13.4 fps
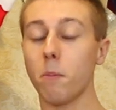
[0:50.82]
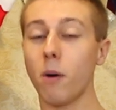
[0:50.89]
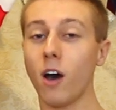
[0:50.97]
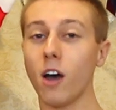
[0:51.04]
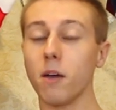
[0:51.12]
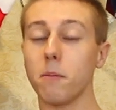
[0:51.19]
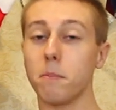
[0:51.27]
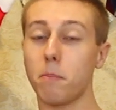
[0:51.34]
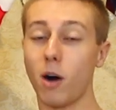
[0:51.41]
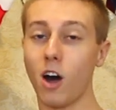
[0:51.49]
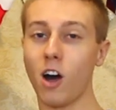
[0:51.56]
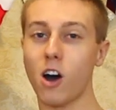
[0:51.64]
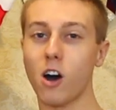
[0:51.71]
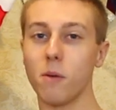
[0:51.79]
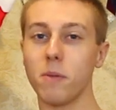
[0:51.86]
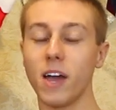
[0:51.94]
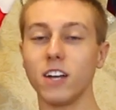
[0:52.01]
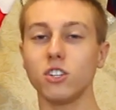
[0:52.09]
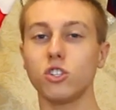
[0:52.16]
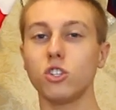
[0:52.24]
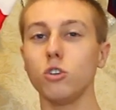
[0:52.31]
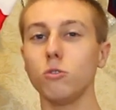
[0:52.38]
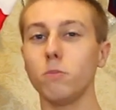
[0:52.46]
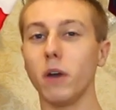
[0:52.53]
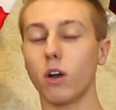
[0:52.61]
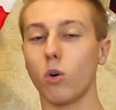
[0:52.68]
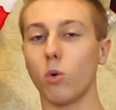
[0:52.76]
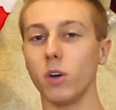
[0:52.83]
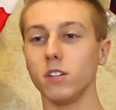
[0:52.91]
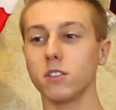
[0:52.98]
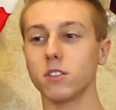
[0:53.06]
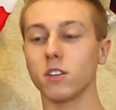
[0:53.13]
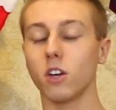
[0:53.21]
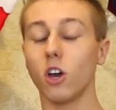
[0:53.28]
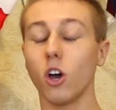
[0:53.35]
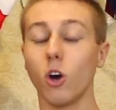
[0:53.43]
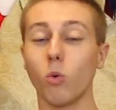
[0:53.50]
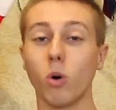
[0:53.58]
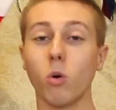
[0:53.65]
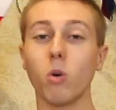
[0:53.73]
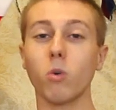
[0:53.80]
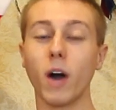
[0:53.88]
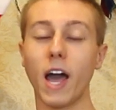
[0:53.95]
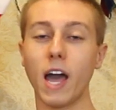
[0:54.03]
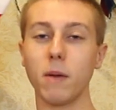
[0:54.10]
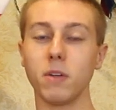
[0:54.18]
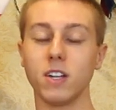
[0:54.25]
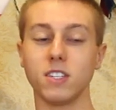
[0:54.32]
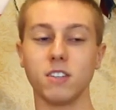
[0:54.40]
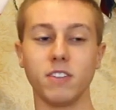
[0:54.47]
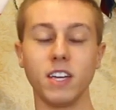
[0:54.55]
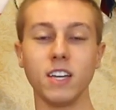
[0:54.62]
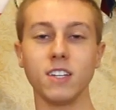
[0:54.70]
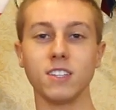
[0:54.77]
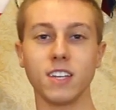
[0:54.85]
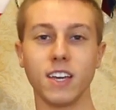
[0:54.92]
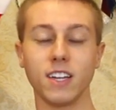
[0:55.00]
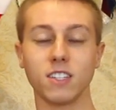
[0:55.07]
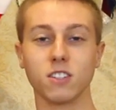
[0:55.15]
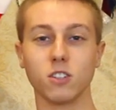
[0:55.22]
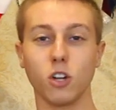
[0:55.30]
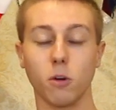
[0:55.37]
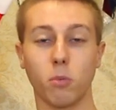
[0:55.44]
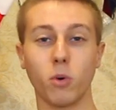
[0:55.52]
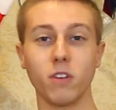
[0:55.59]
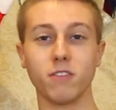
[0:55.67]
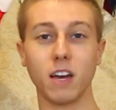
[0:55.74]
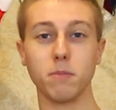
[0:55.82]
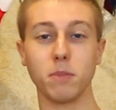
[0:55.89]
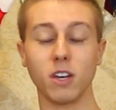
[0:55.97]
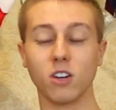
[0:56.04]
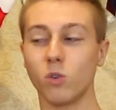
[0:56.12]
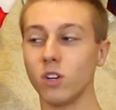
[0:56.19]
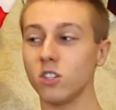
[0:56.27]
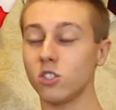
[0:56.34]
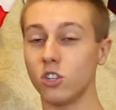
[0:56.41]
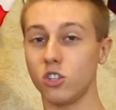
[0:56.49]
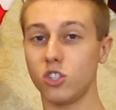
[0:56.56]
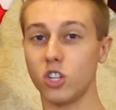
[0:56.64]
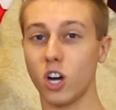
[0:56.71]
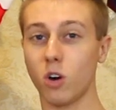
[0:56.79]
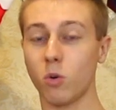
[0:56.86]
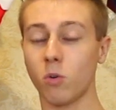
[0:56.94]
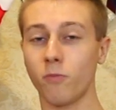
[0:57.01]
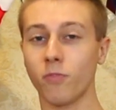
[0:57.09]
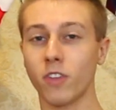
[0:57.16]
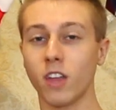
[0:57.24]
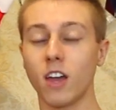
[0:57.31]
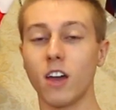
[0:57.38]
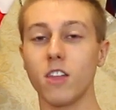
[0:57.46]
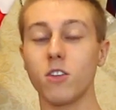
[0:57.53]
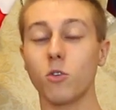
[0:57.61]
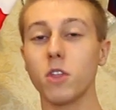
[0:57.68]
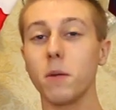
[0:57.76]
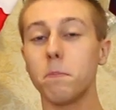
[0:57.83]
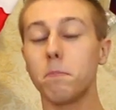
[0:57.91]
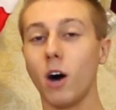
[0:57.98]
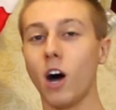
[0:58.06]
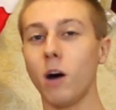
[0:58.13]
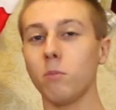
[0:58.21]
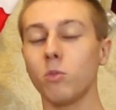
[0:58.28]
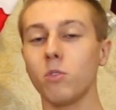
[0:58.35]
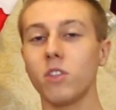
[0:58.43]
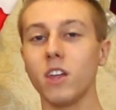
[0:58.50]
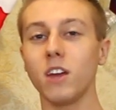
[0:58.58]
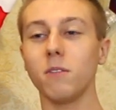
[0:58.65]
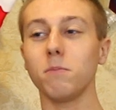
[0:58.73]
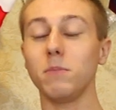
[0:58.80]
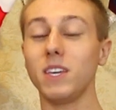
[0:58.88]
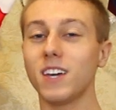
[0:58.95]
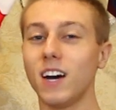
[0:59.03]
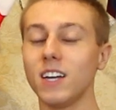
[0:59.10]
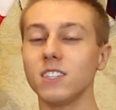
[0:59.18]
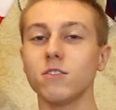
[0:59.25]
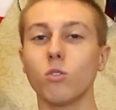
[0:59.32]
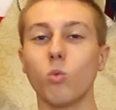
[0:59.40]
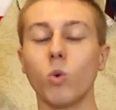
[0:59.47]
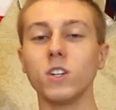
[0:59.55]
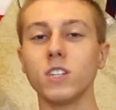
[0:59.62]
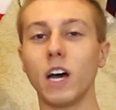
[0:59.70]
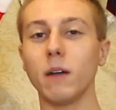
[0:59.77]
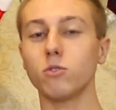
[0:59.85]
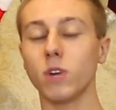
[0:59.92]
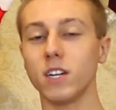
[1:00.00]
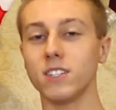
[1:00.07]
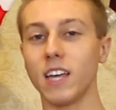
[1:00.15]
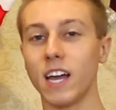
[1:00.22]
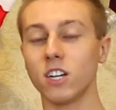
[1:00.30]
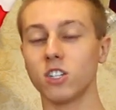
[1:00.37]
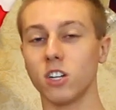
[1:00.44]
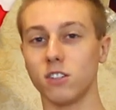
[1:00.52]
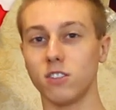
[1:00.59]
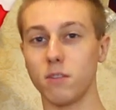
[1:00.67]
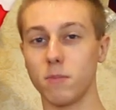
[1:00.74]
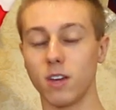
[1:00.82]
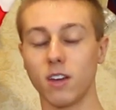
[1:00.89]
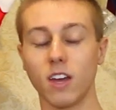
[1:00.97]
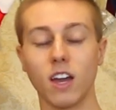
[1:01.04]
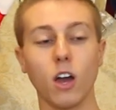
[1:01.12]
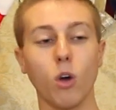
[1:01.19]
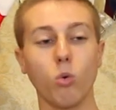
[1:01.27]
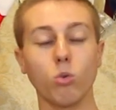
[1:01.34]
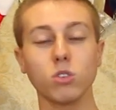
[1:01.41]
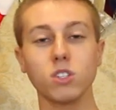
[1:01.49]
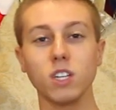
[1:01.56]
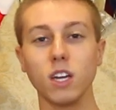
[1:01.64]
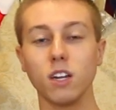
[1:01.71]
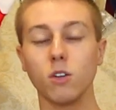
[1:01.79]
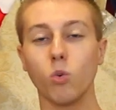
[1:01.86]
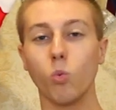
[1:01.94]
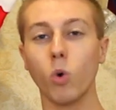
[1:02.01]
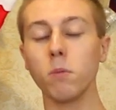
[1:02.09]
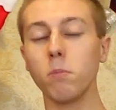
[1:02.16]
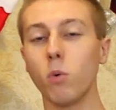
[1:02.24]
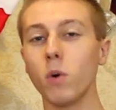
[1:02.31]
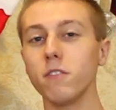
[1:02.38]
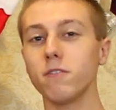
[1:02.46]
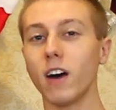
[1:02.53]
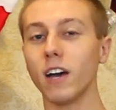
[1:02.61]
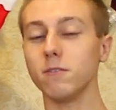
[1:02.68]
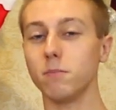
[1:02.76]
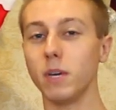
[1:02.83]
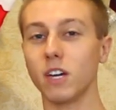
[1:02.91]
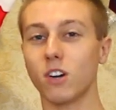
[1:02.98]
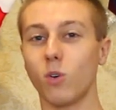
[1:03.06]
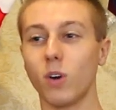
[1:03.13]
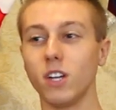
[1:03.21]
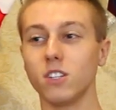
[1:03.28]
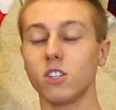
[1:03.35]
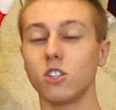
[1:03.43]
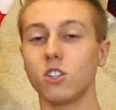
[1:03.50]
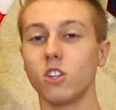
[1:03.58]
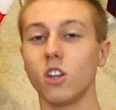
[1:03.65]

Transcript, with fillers: But Bob has two Bitcoins. Well, what will happen is if he sends, you know, zero point five Bitcoins to Joe, Well, then Bob will then, because of the one-time transactional limit, will send one point five Bitcoins